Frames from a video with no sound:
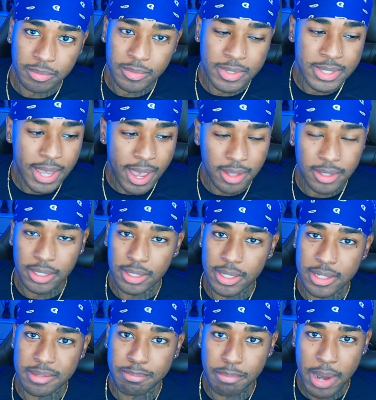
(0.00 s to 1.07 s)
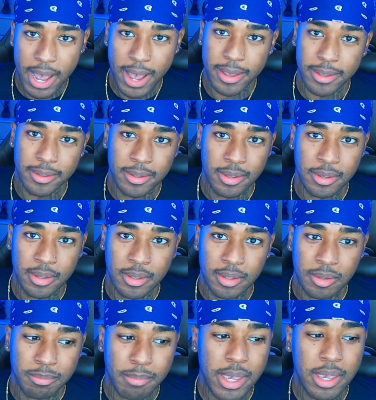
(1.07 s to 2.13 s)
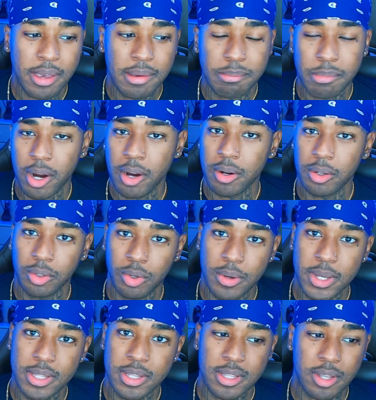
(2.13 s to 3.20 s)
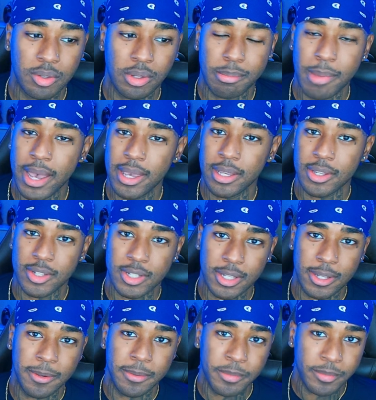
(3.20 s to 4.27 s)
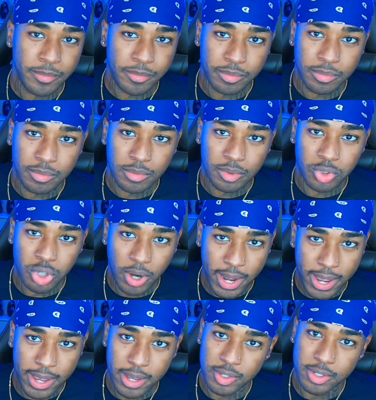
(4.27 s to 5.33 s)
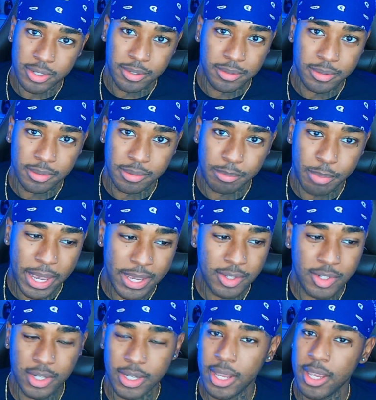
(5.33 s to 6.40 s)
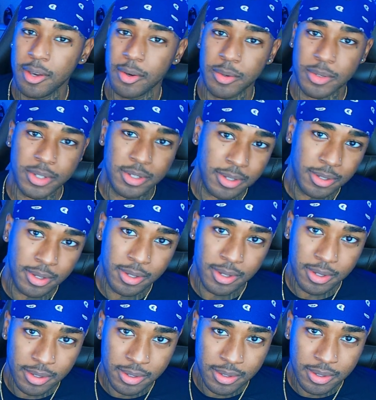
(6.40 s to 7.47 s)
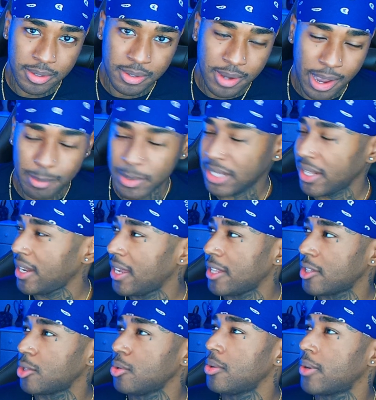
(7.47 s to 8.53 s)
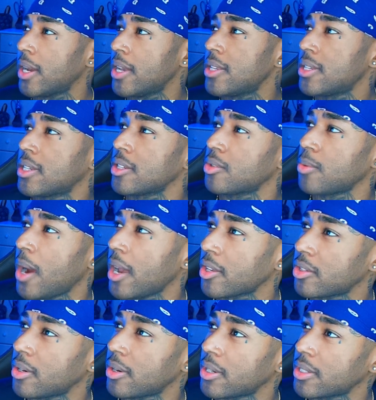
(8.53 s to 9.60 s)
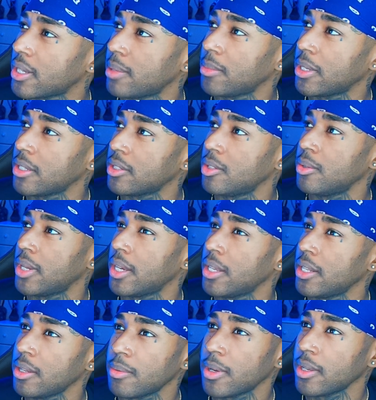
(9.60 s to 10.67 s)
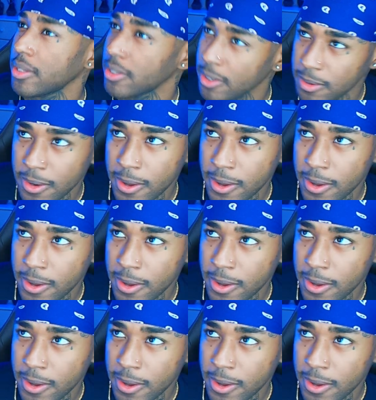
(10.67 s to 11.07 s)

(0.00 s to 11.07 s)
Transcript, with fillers: Talentless. Bot. Making bird noises on the mic and shit. Trash. Paint your nails. I mean, that ain't too crazy because rock star type niggas do that anyway. So,